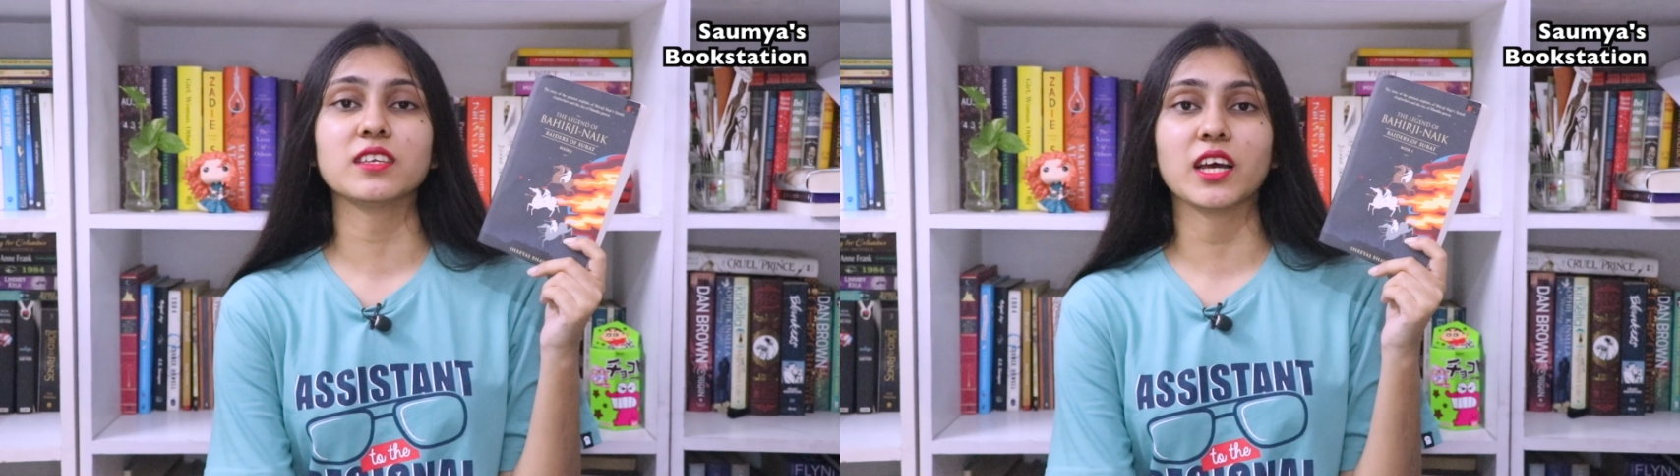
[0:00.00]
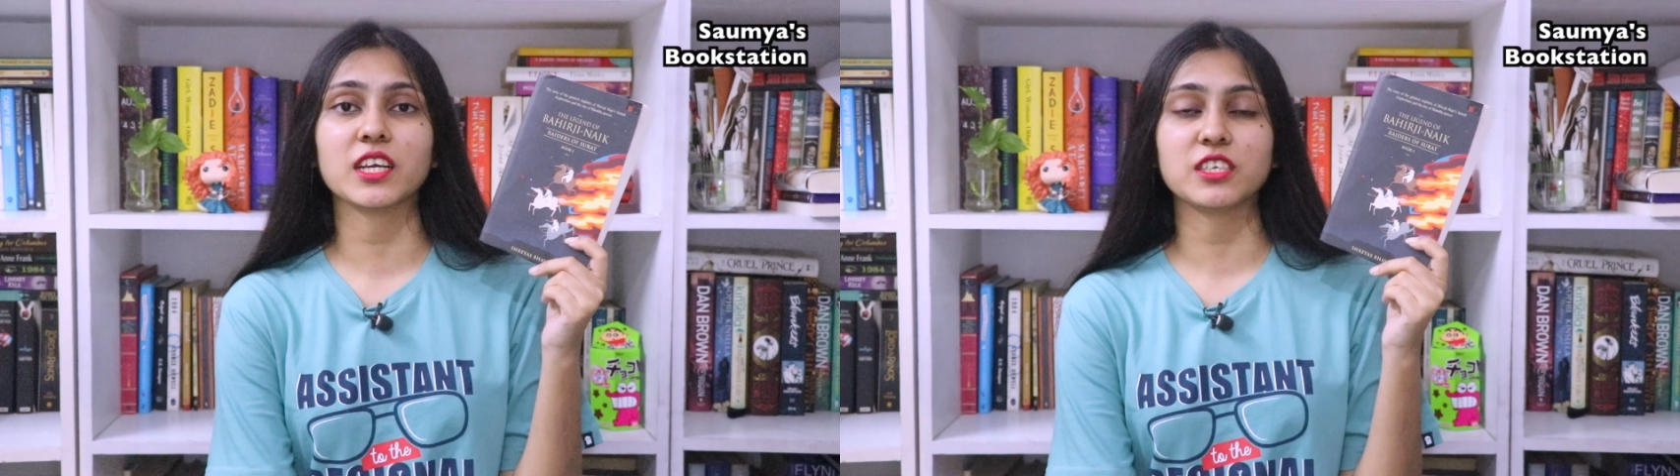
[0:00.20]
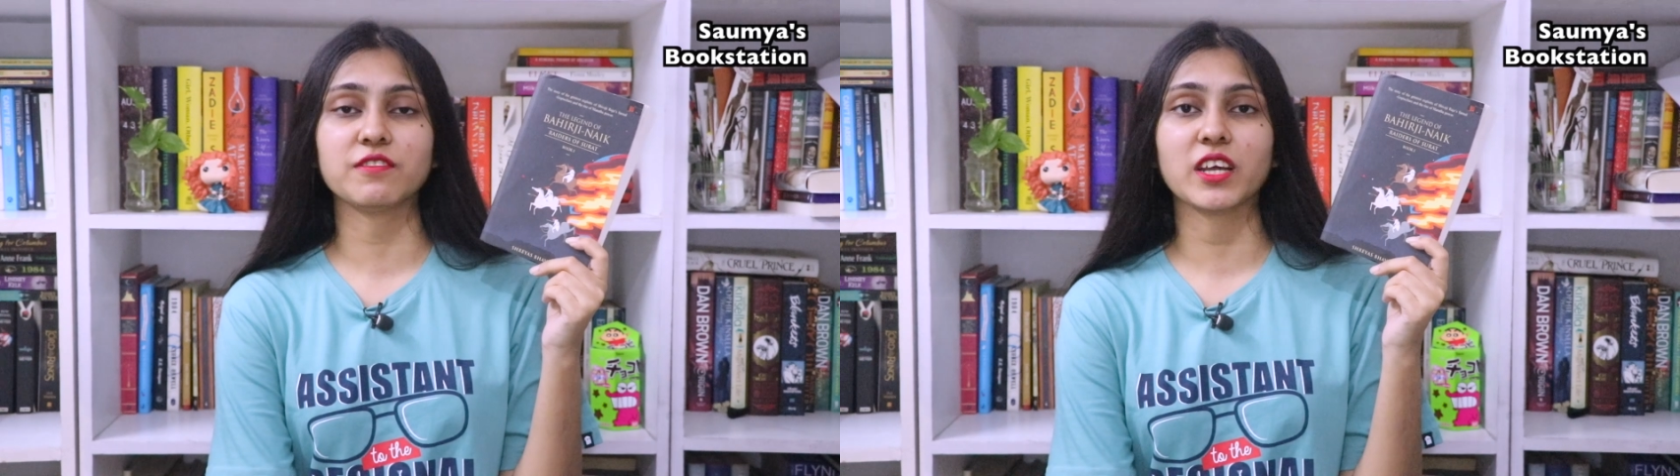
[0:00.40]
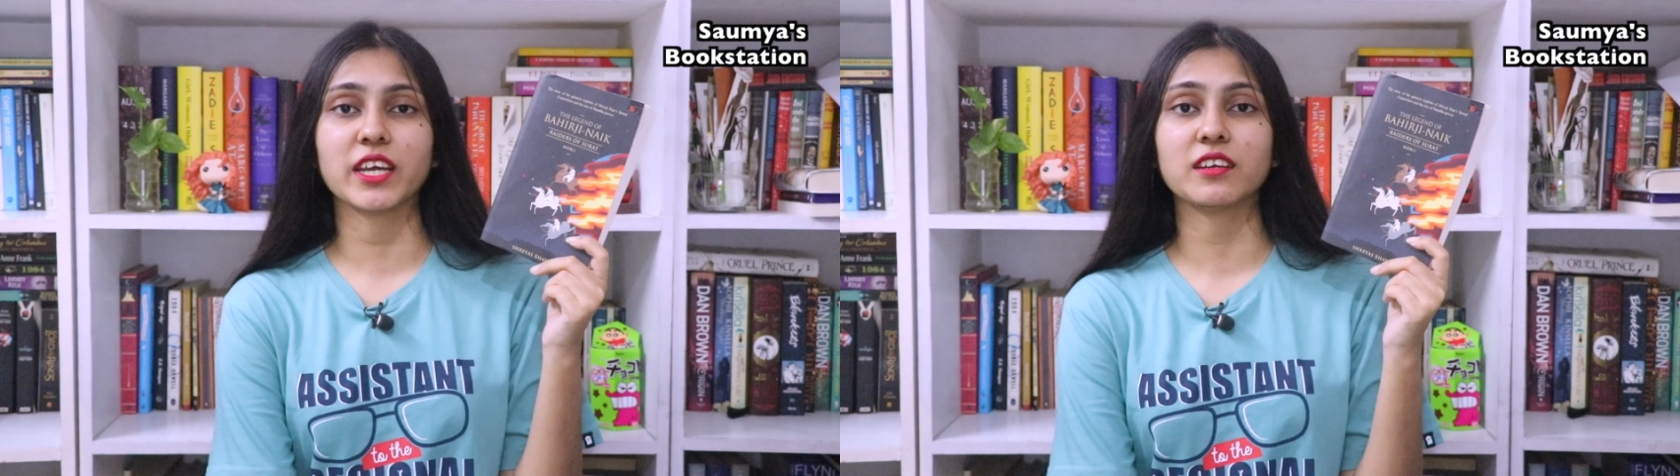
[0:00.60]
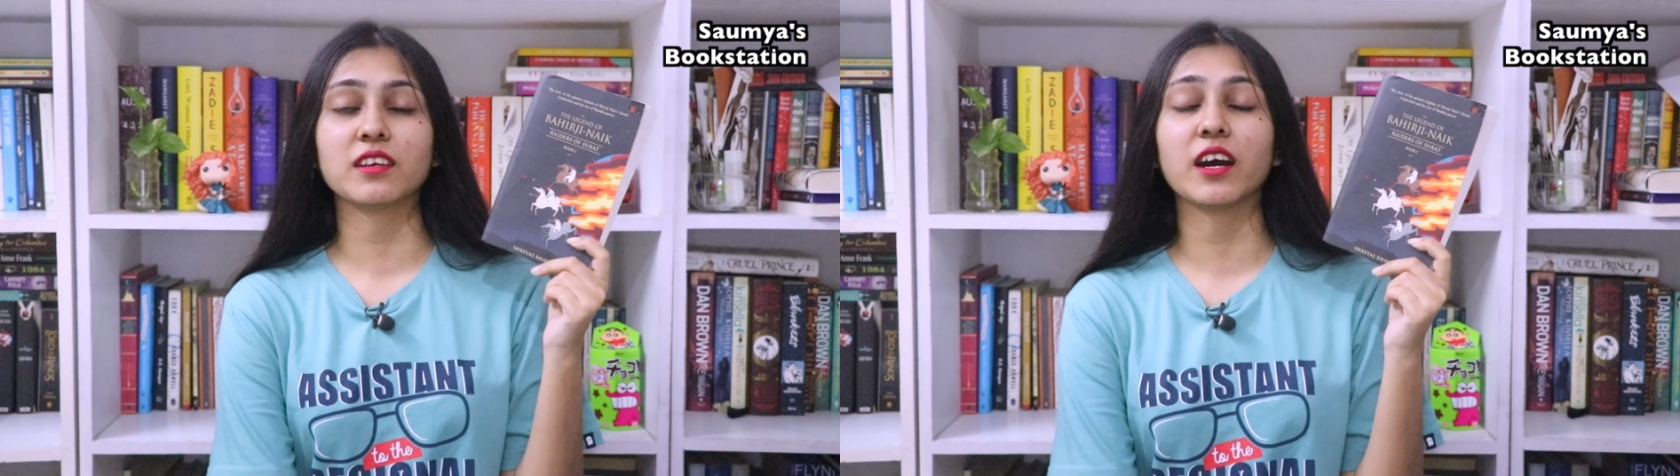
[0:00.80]
Sadashiv
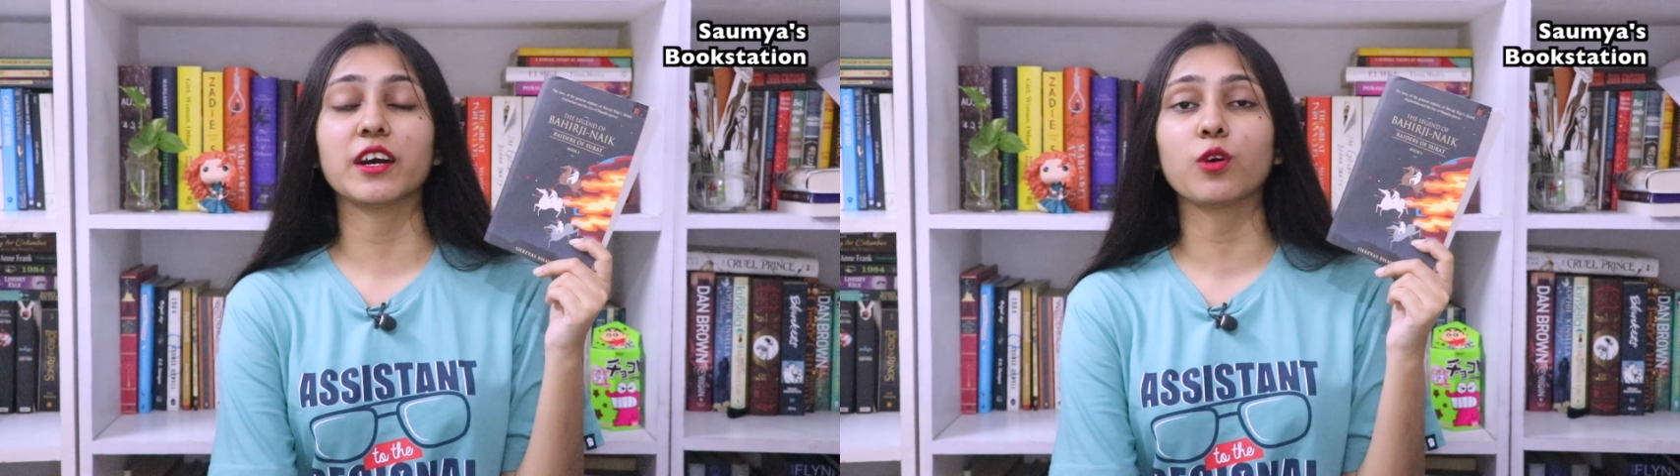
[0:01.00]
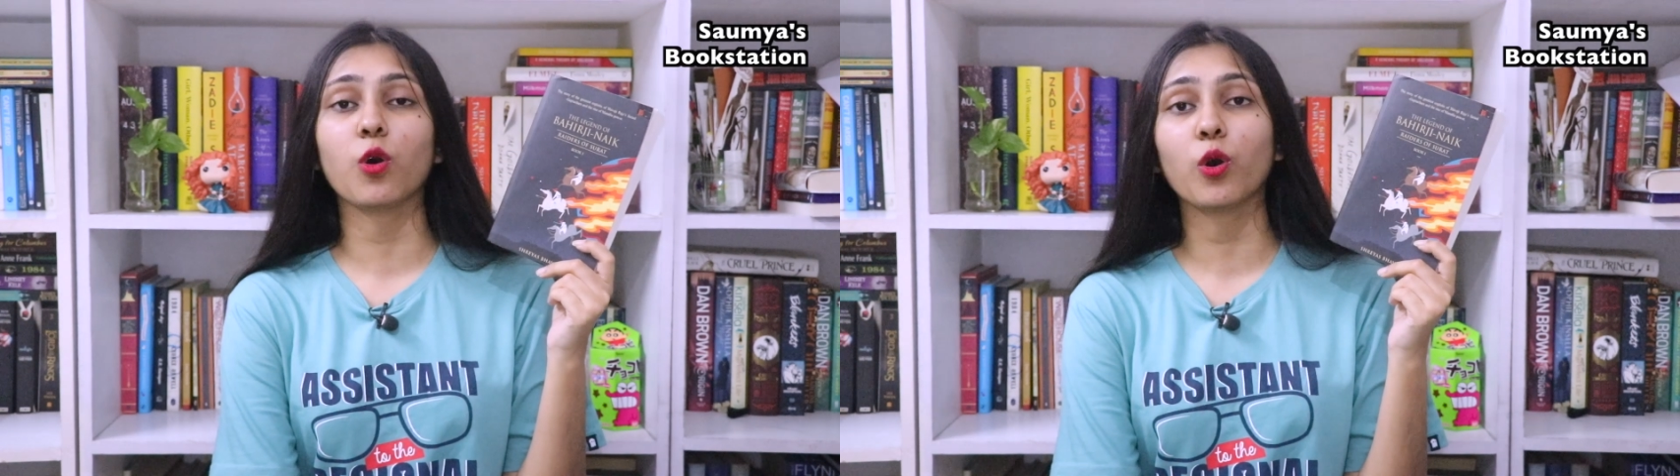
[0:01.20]
Naik are